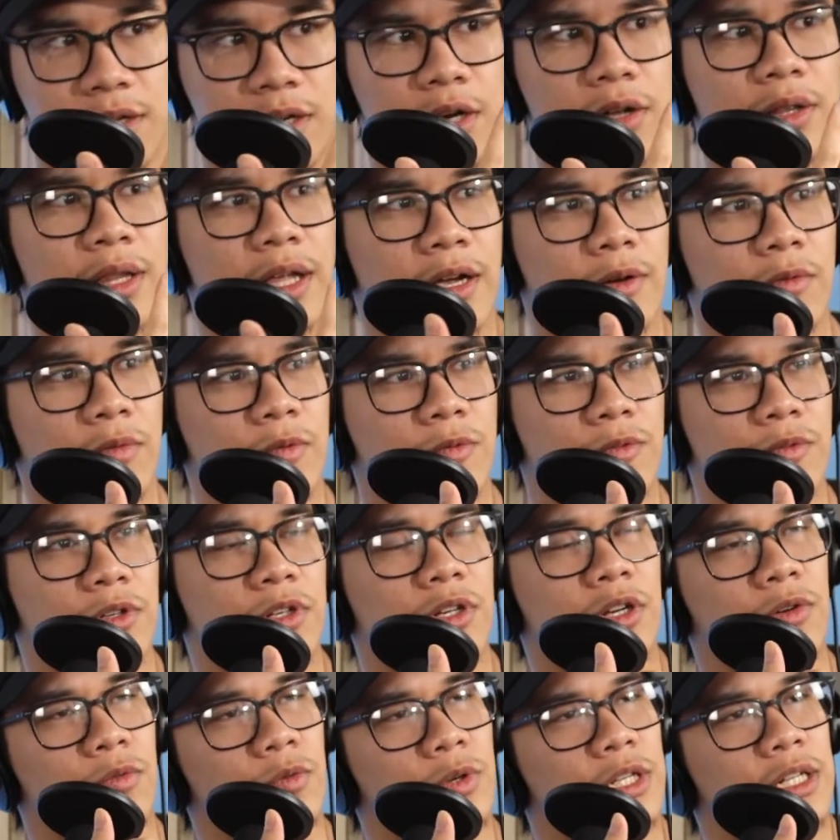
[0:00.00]

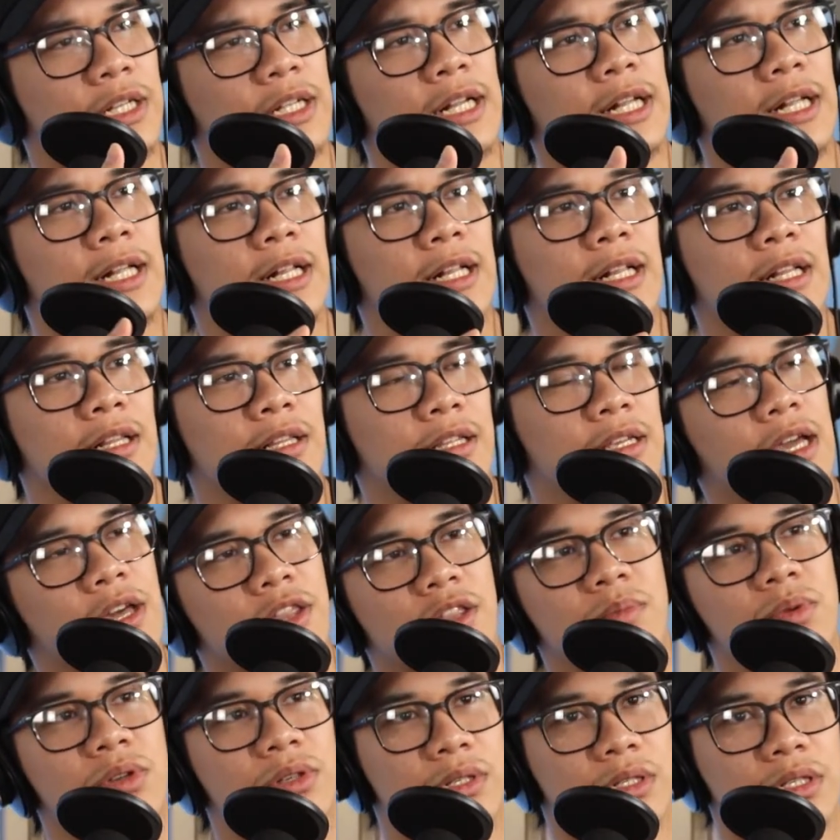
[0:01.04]
the
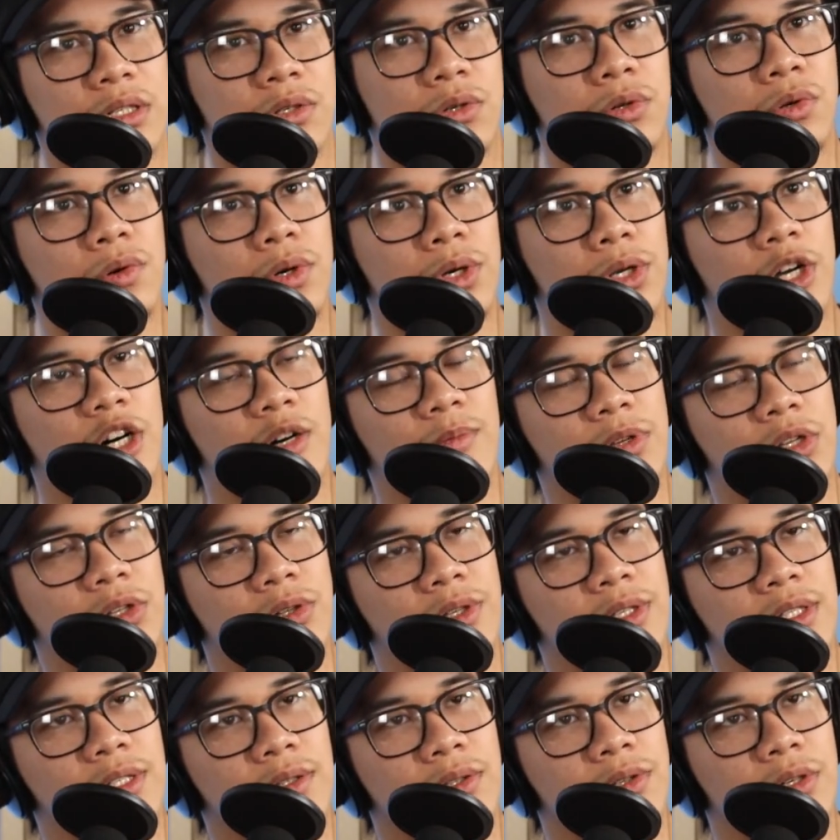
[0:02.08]
music is cool and all, but you
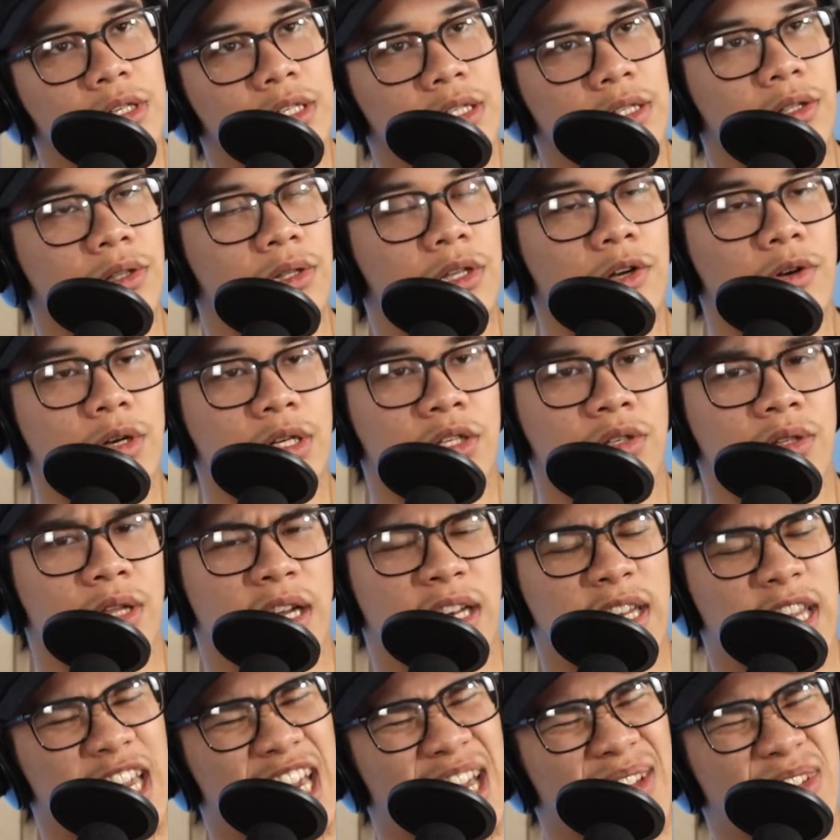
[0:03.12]
look at the lyrics and you're like,
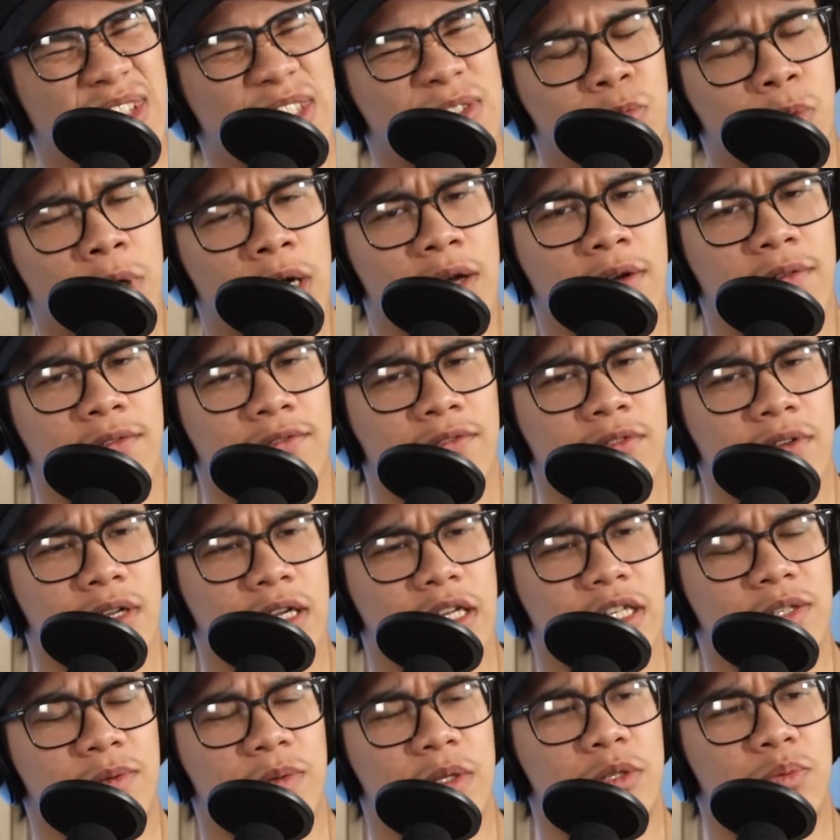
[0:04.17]
damn, it's rough.
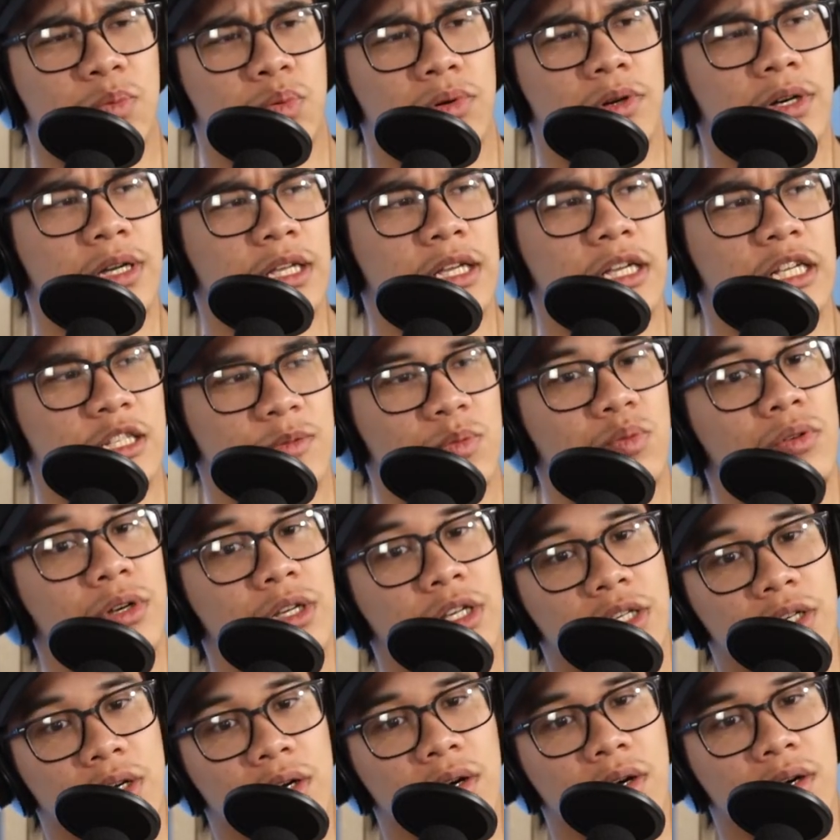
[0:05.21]
It's
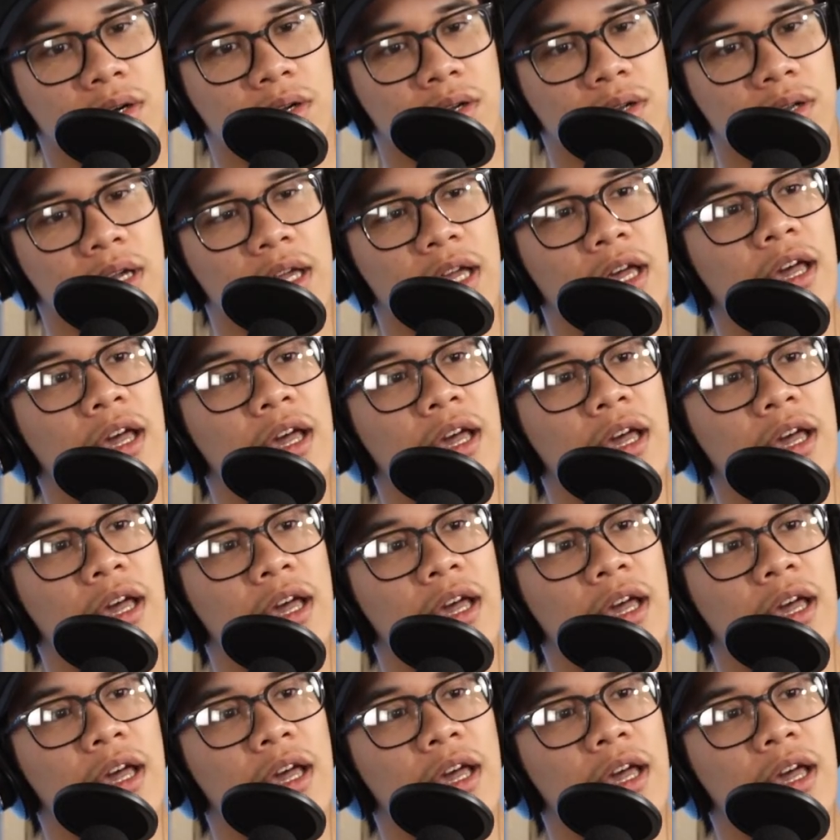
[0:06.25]
pretty dark.